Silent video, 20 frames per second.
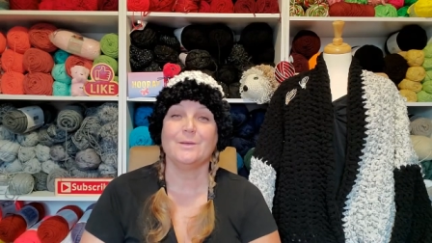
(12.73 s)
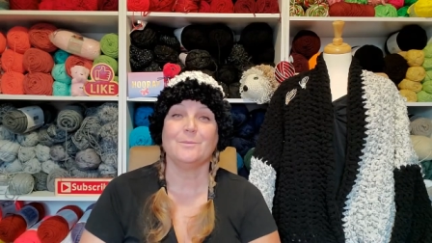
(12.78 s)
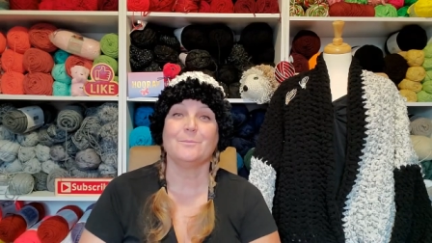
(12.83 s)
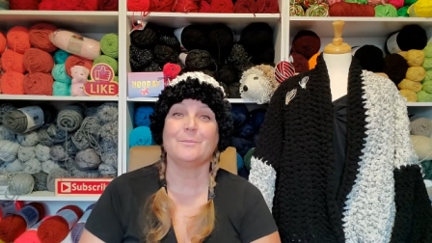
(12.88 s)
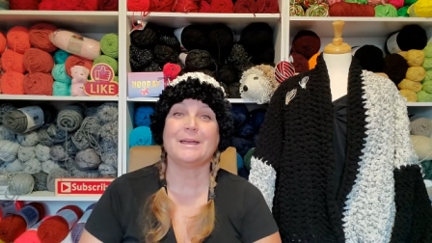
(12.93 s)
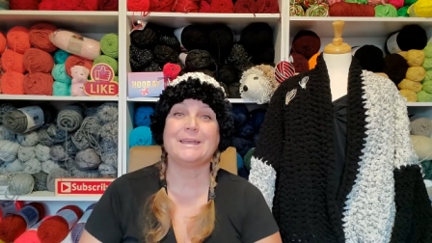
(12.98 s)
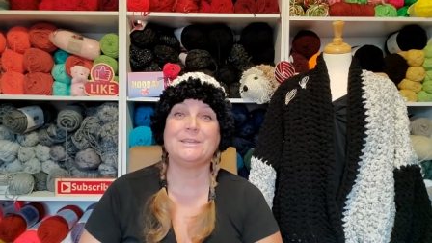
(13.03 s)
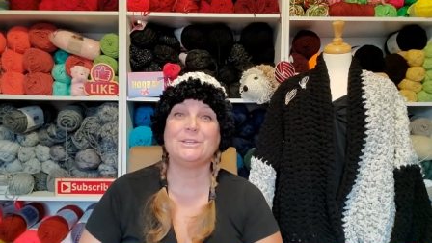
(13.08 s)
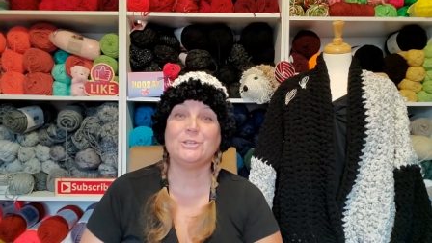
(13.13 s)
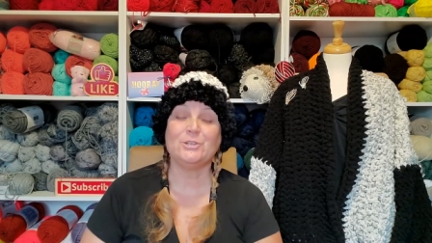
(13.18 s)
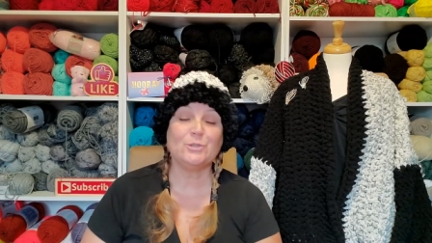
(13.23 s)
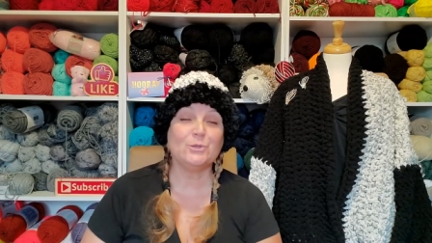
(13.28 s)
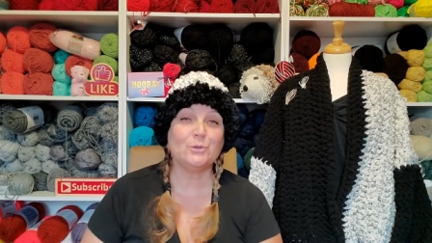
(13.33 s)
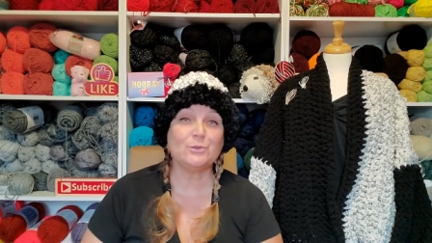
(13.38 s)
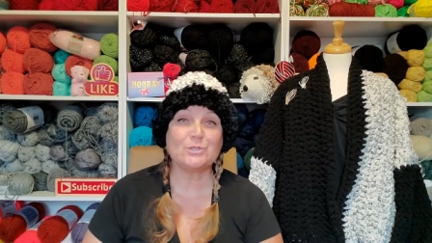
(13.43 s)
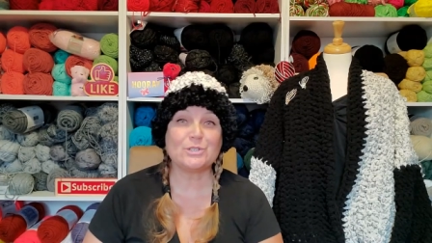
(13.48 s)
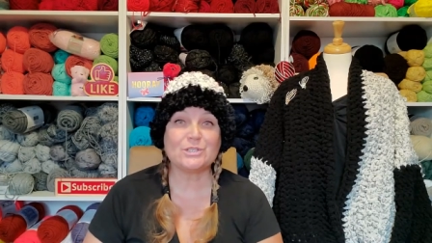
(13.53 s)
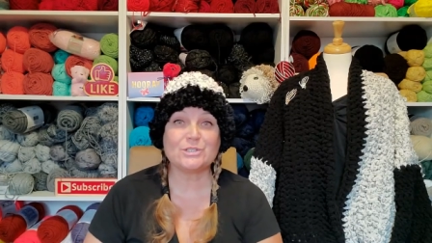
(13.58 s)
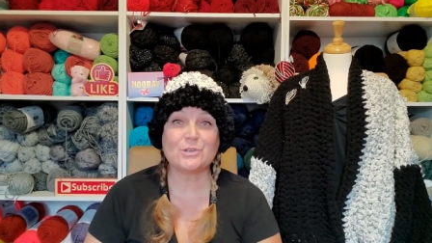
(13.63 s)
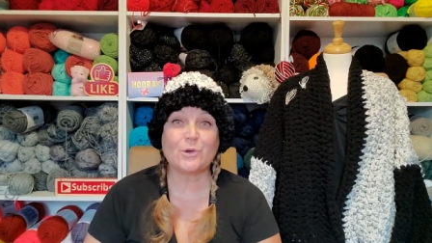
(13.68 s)
my new
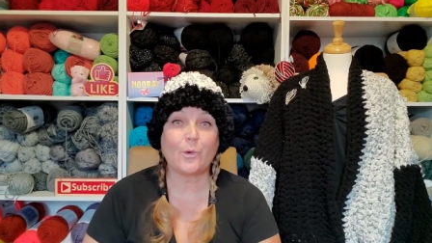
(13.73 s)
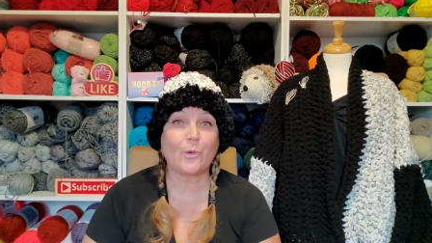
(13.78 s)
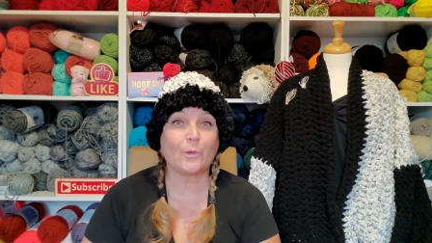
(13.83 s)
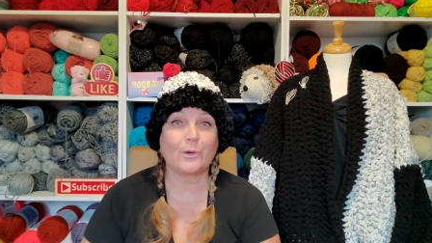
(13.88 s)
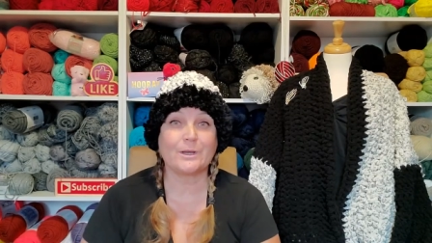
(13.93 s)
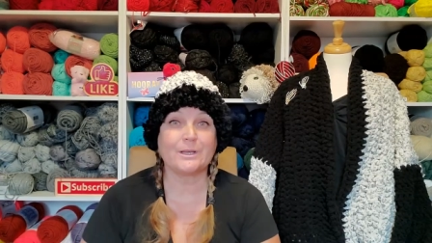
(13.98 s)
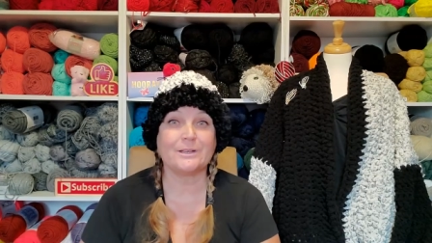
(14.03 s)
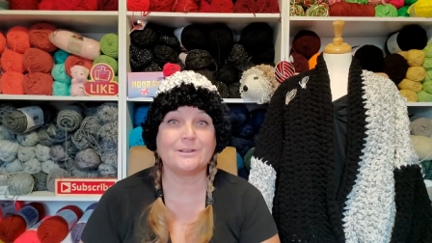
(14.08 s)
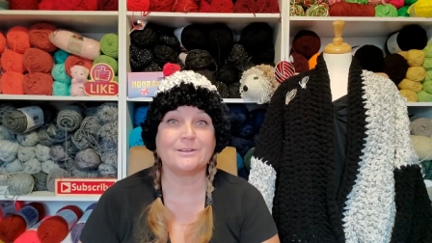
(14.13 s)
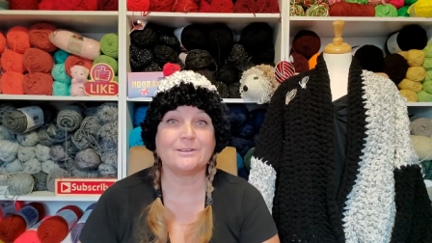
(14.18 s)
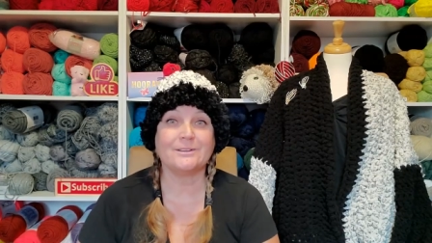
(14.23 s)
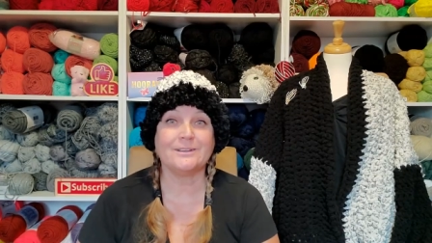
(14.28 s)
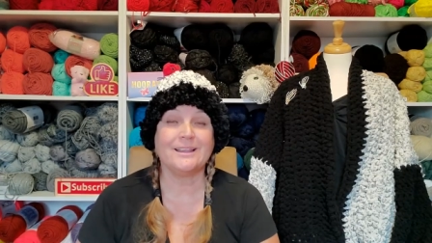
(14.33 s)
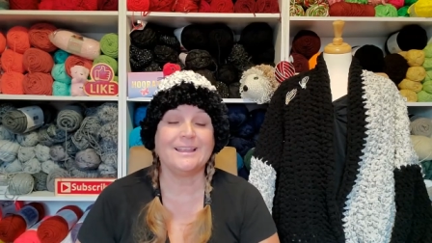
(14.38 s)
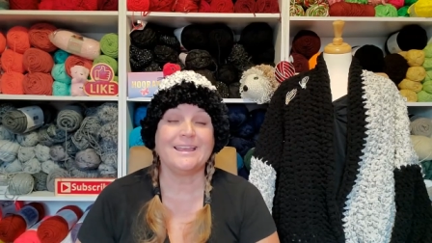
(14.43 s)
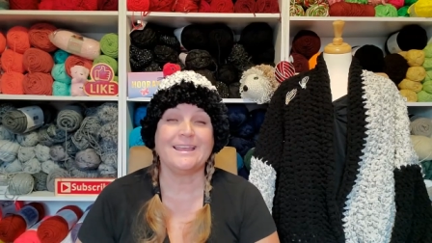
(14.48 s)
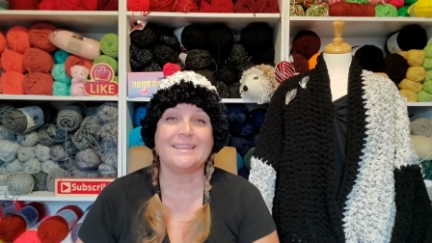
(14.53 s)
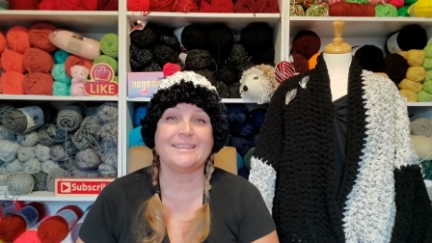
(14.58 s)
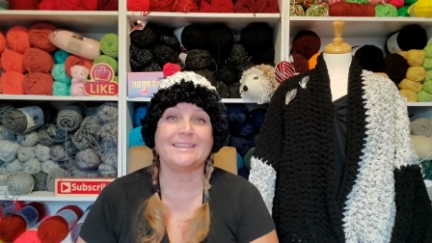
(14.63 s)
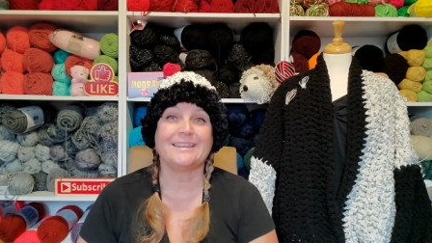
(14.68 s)
tutorial
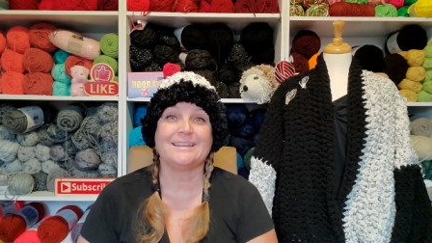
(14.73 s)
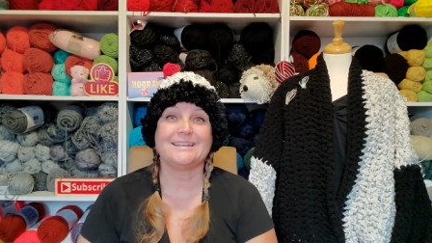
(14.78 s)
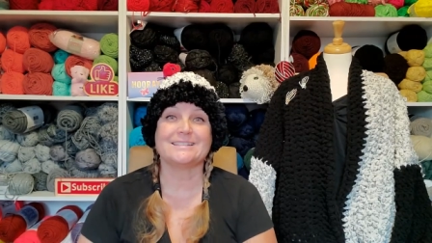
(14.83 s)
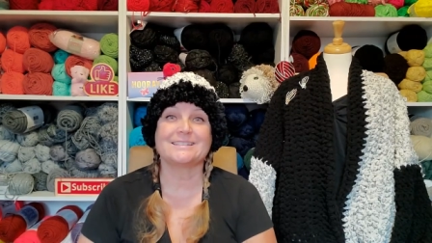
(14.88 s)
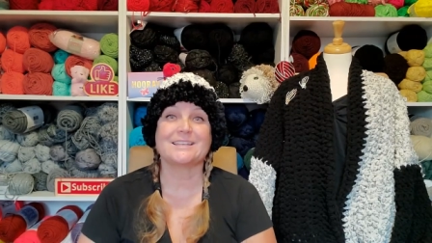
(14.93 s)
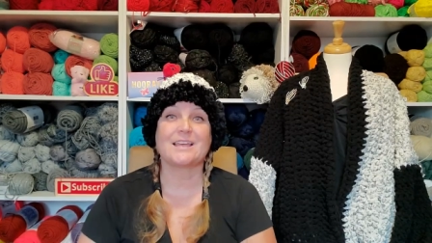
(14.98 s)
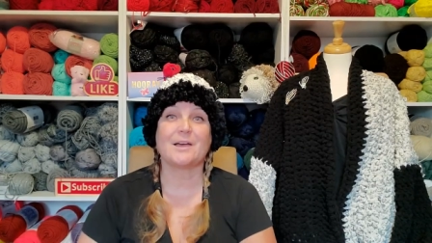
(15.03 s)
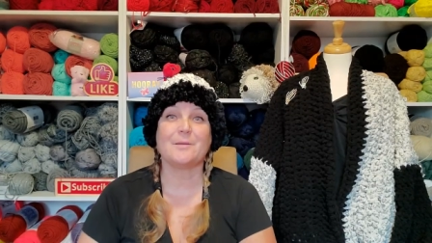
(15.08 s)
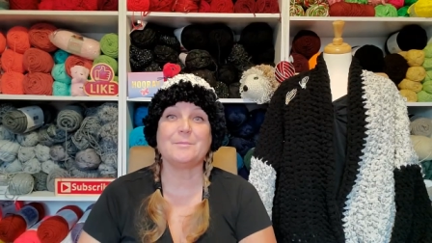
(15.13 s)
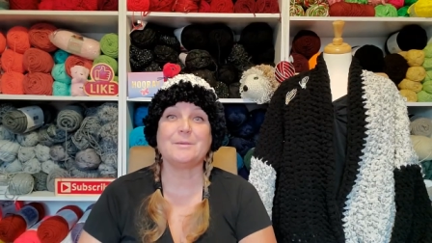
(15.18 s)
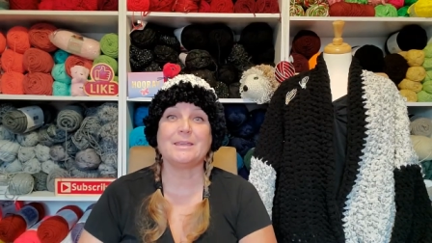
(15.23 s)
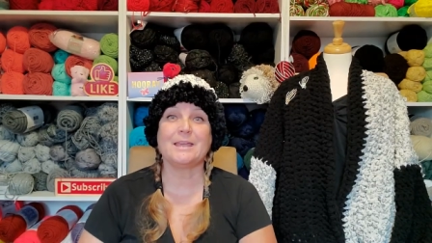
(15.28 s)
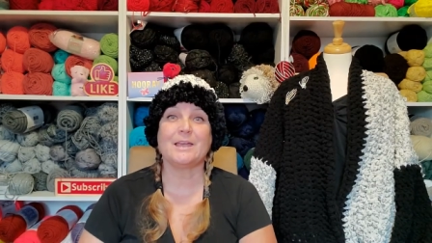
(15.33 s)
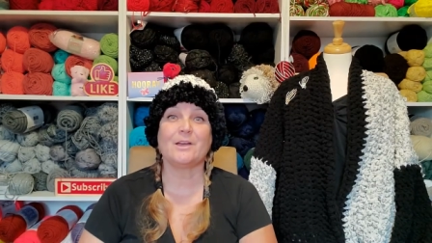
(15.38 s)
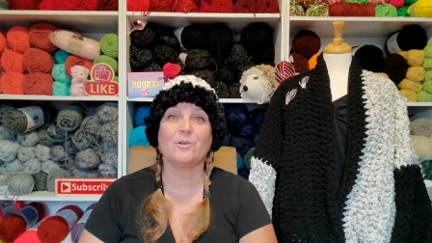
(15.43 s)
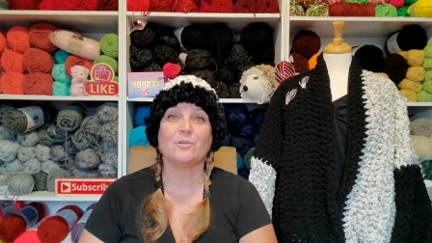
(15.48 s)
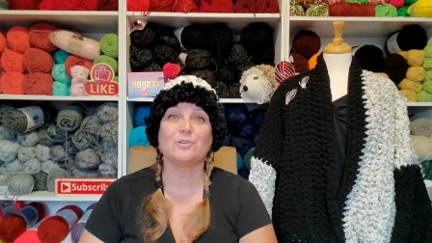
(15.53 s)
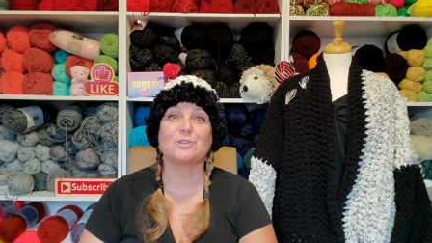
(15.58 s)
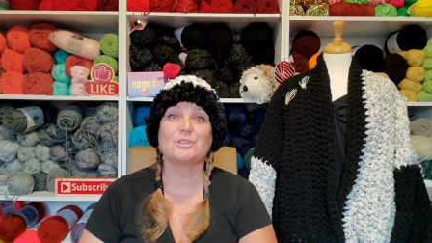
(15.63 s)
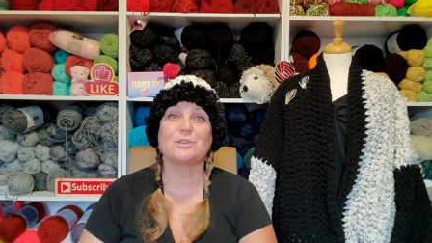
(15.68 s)
that is coming
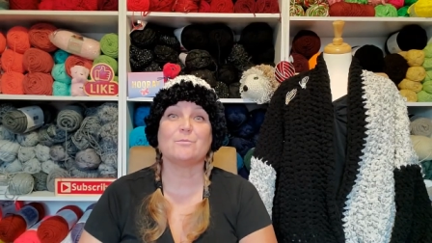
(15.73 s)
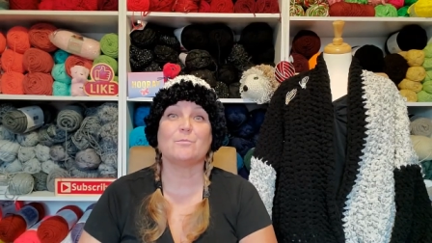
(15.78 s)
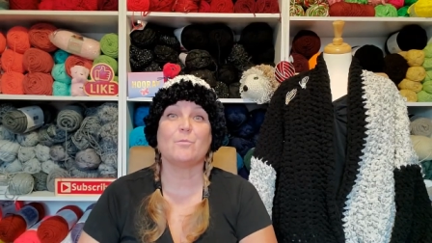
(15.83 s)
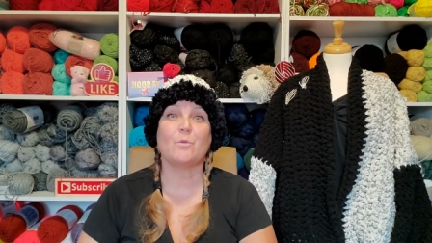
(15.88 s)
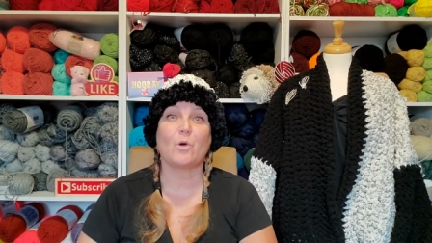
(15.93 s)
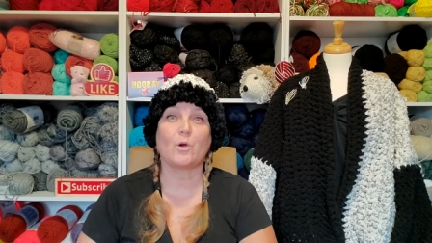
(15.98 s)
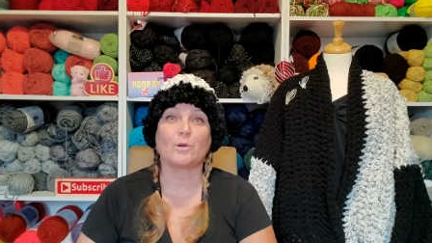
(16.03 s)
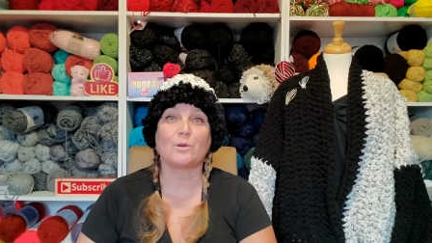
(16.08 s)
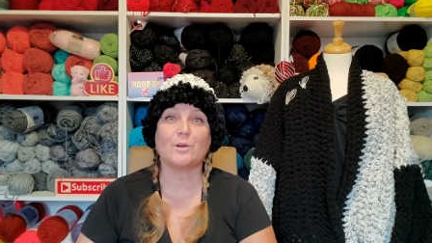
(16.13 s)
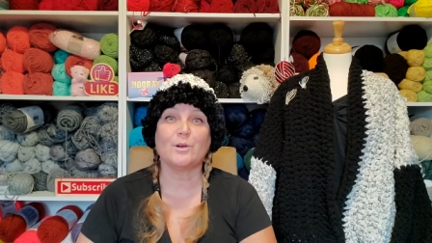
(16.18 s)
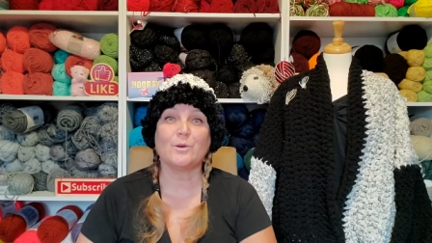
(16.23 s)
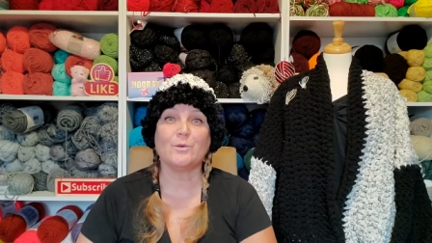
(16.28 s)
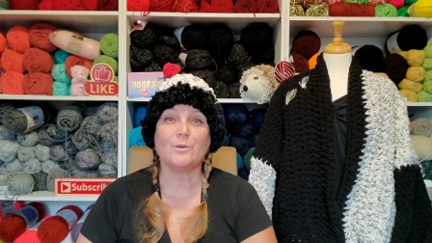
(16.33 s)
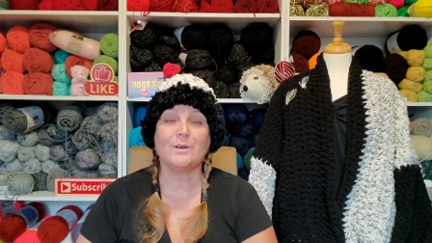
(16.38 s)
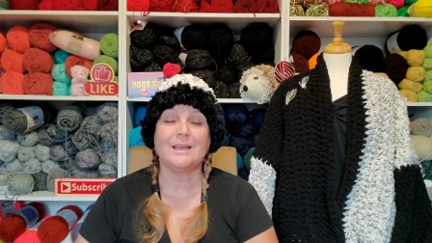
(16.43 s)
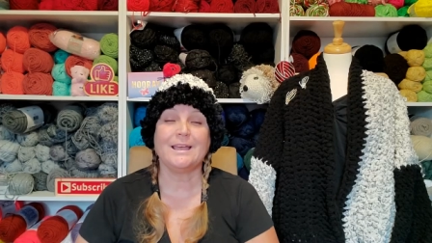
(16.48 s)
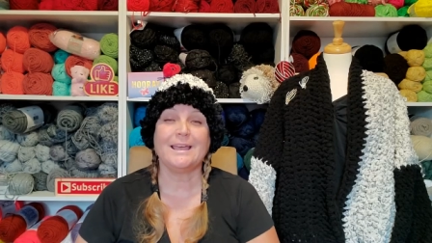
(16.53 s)
out tomorrow,